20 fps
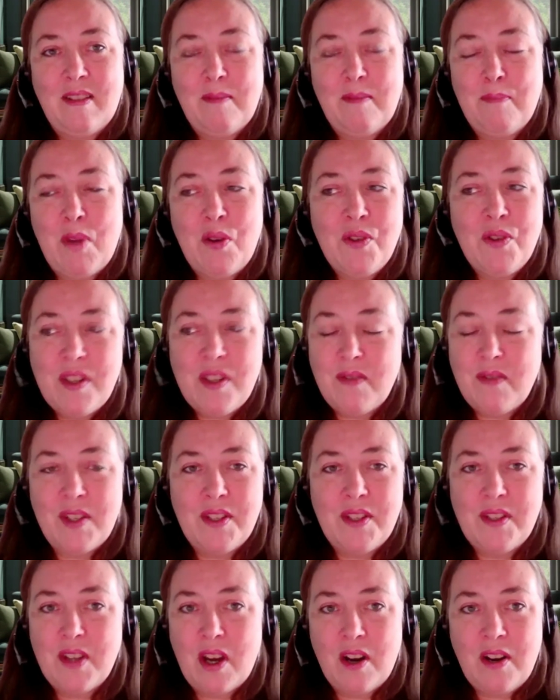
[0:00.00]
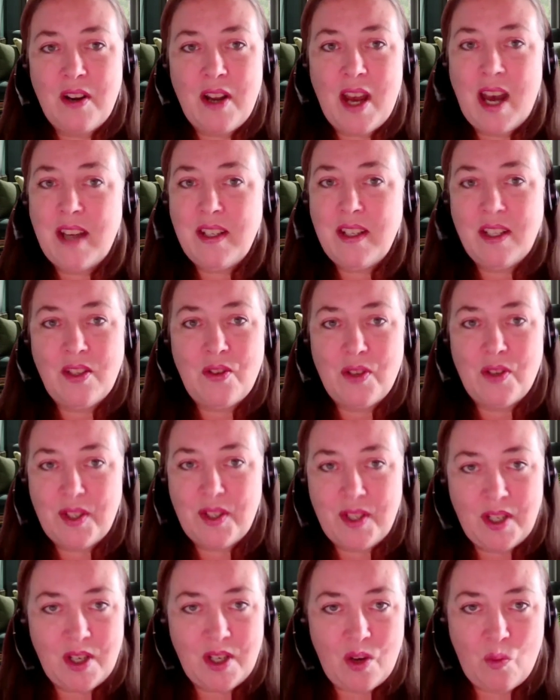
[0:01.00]
Most of us are not
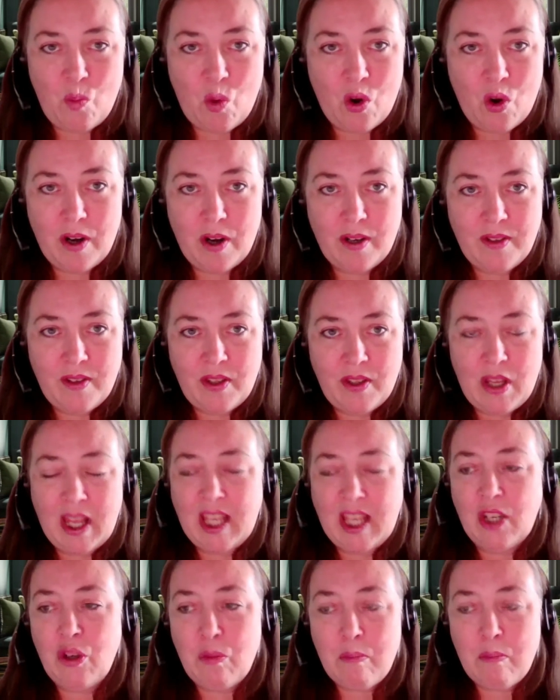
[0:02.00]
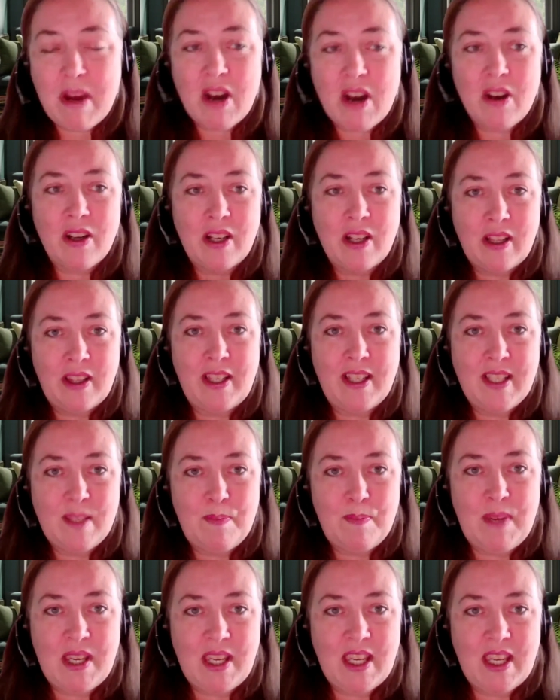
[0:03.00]
interested in war. Like, numerically
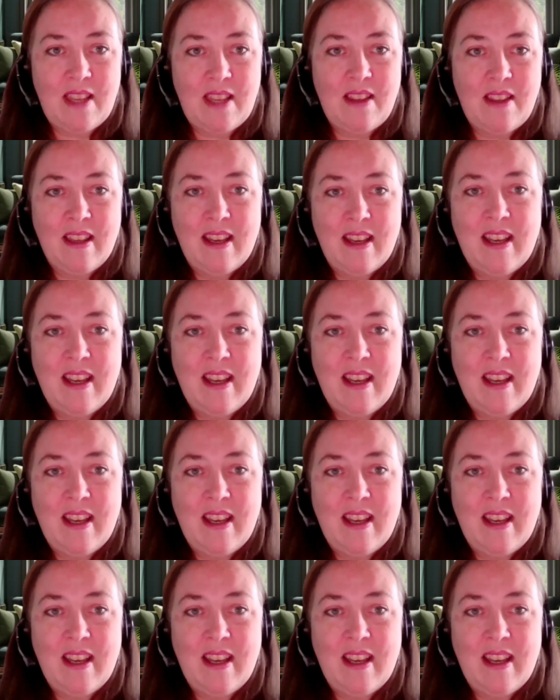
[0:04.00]
speaking,